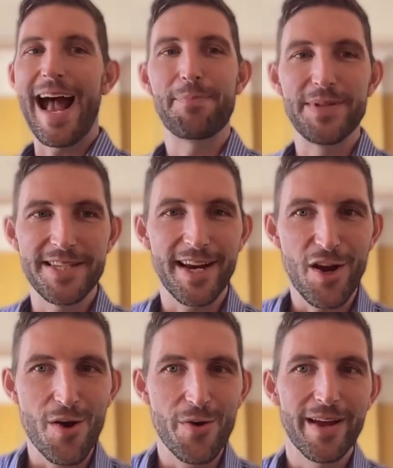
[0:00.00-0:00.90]
happens at
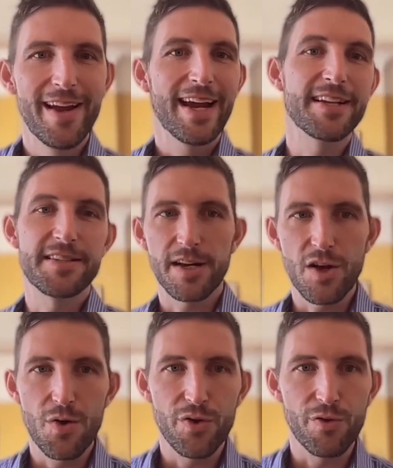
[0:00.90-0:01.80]
Coke and it's going to
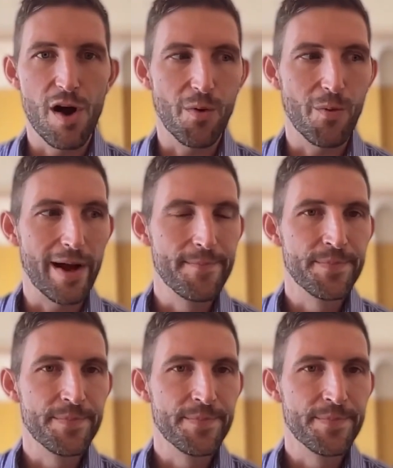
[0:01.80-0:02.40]
go the wrong way?